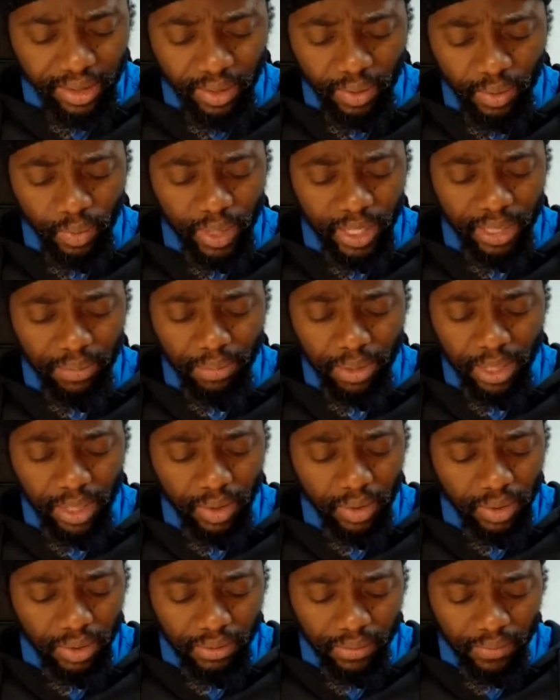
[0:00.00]
now, whether be
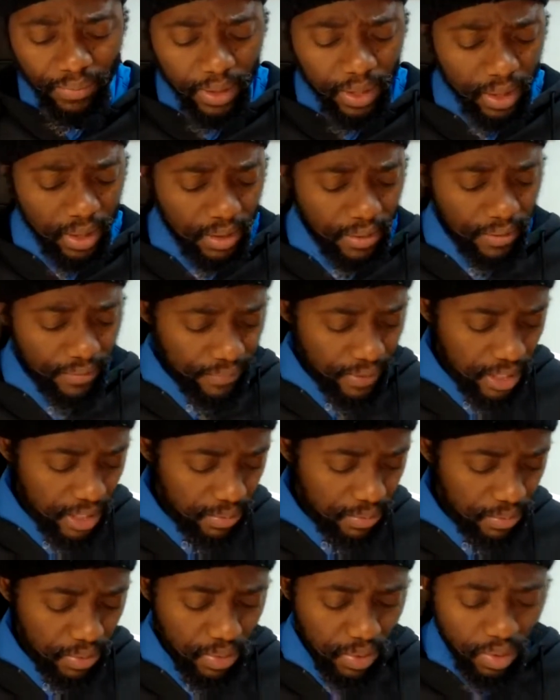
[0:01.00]
it on
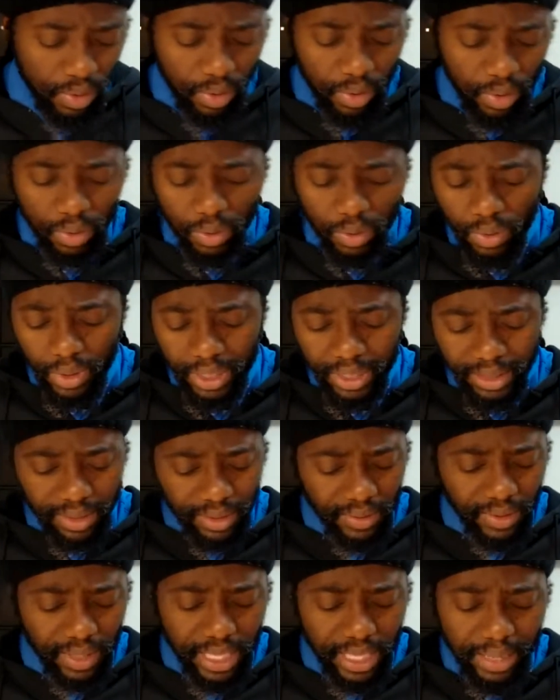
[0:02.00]
Facebook or
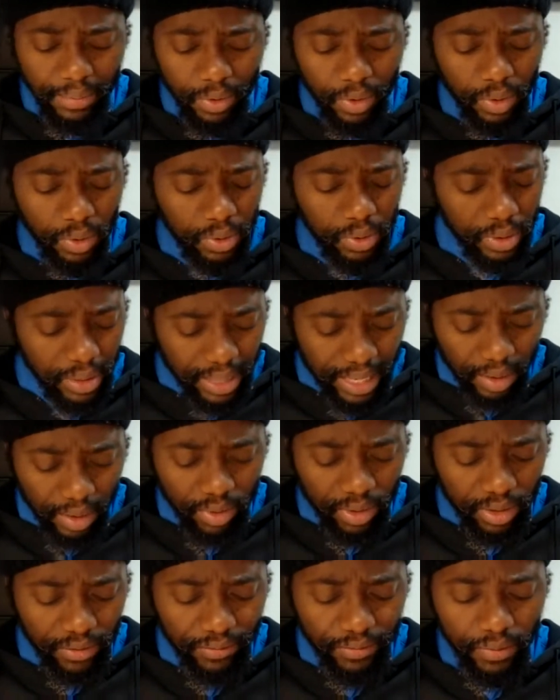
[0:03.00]
Instagram or like
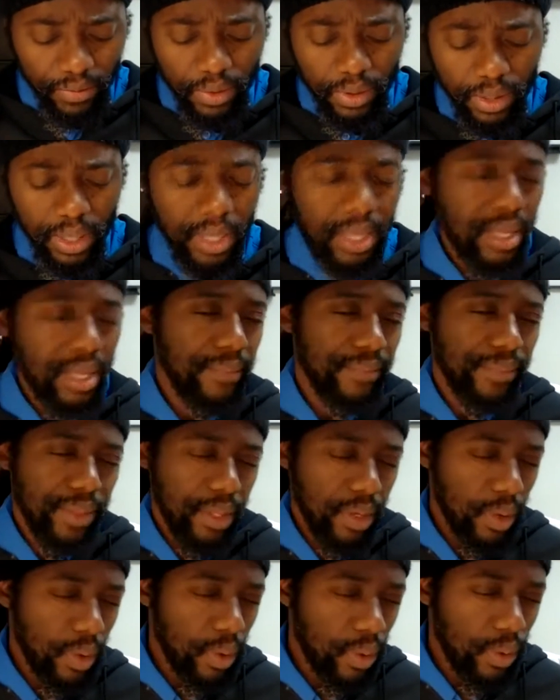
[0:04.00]
on the phone,
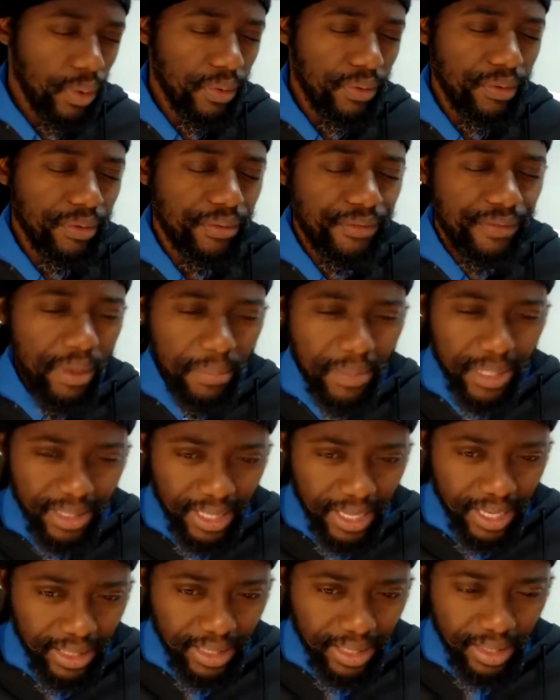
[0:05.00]
the whole
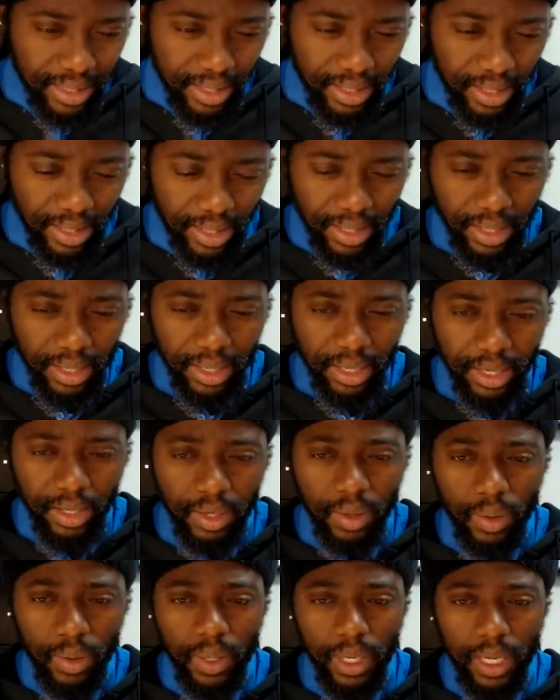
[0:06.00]
femicide thing, you
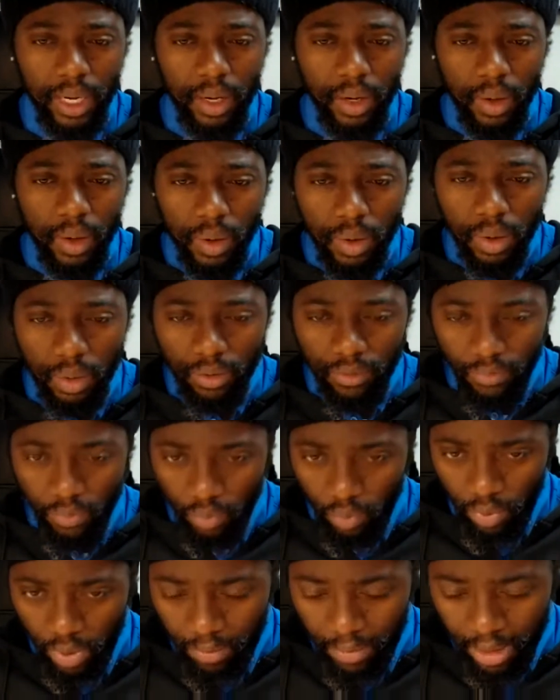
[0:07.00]
know, a lot of
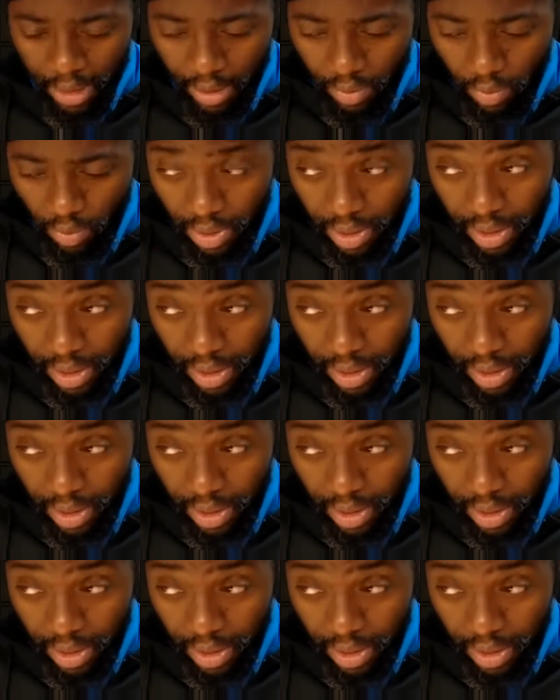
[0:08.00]
women